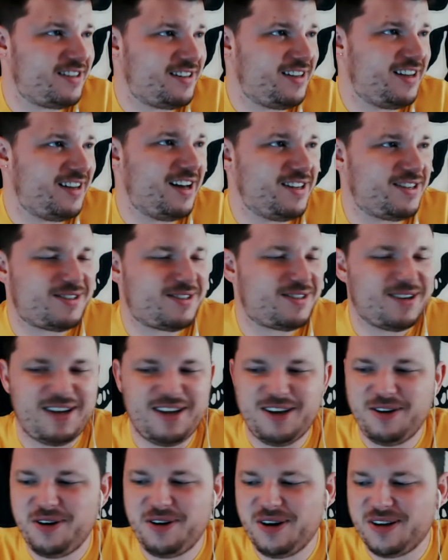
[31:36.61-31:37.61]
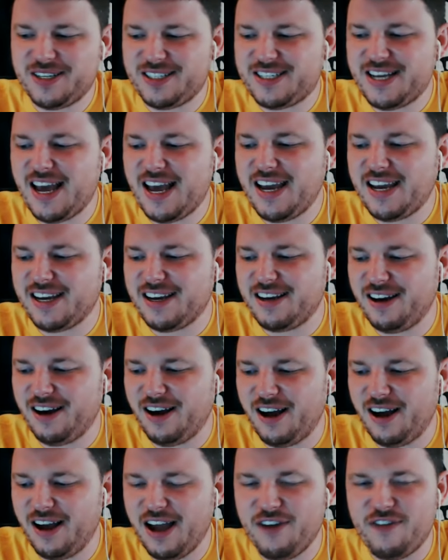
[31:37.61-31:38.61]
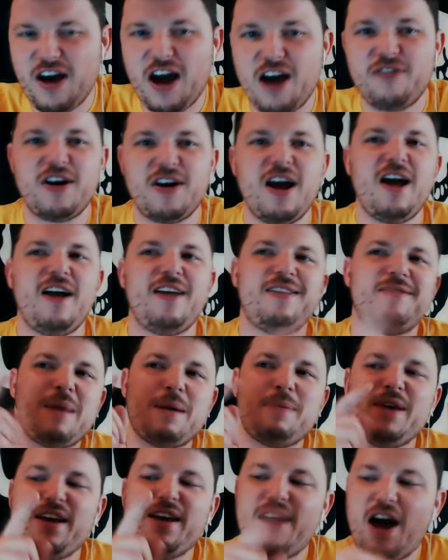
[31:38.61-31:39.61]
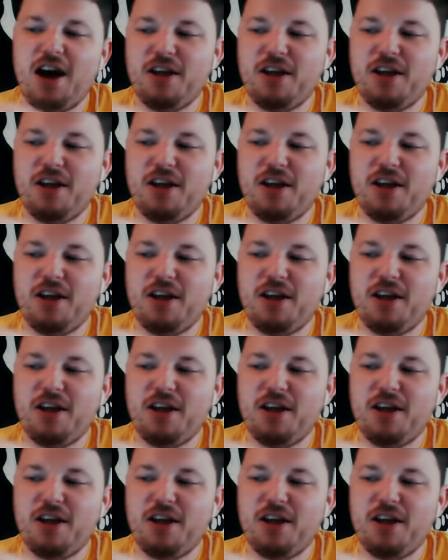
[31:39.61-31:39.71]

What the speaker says: Yeah, it's you get to take maybe